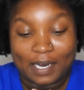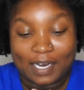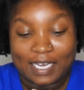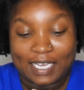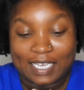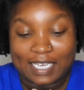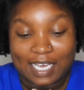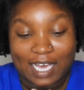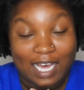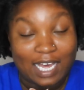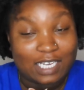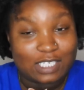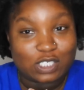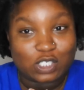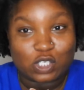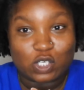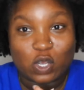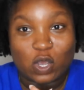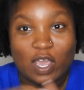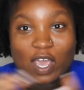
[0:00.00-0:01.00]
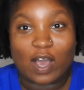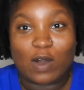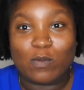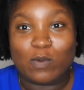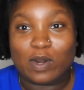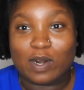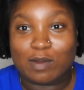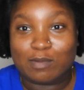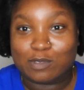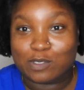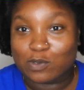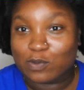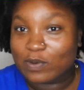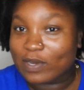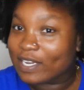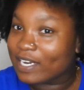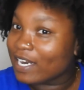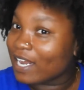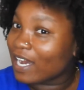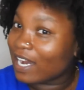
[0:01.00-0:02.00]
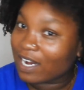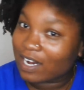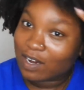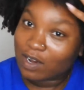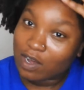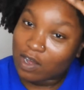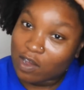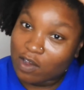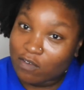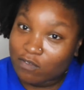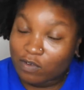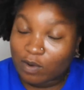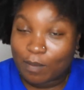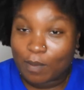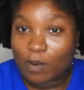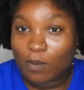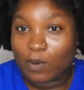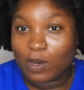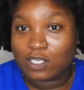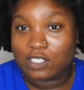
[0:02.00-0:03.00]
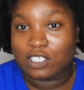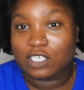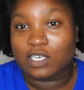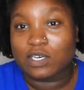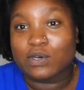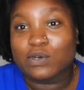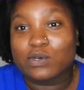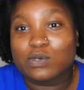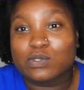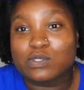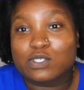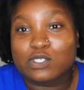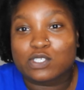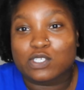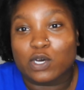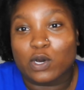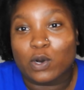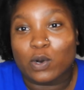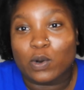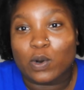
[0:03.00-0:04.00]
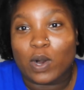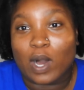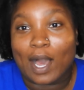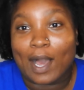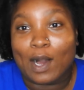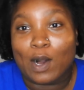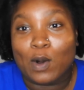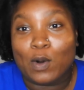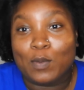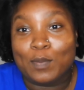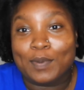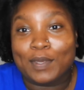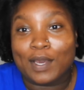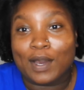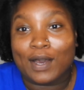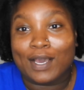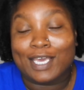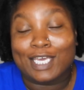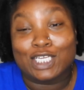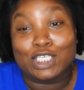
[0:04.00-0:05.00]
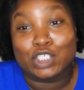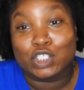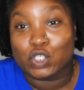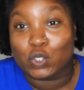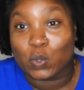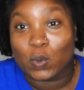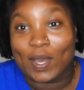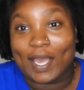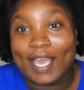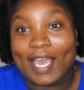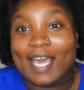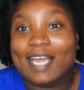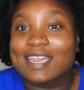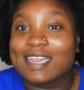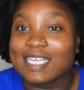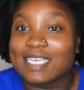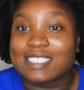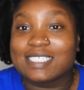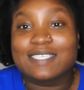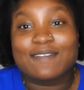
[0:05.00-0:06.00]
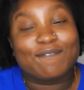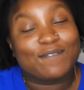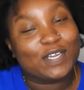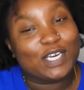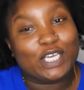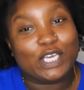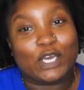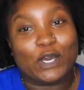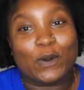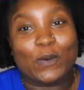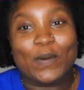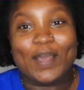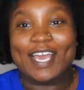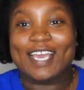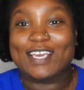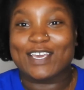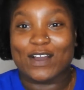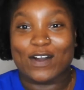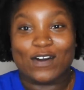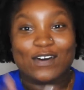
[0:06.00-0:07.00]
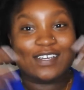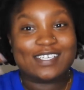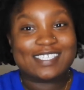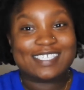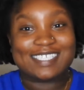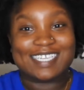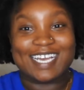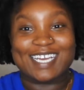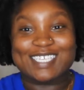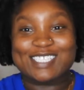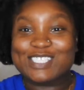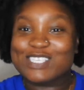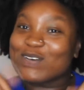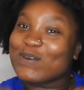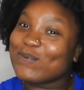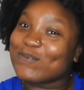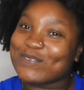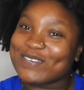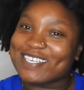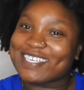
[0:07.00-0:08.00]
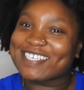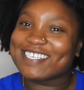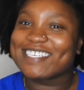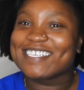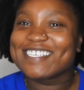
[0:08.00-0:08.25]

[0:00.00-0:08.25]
yeah, just show y'all what I'm doing now for my wash and goes. So I hope y'all enjoyed this video and y'all stay tuned.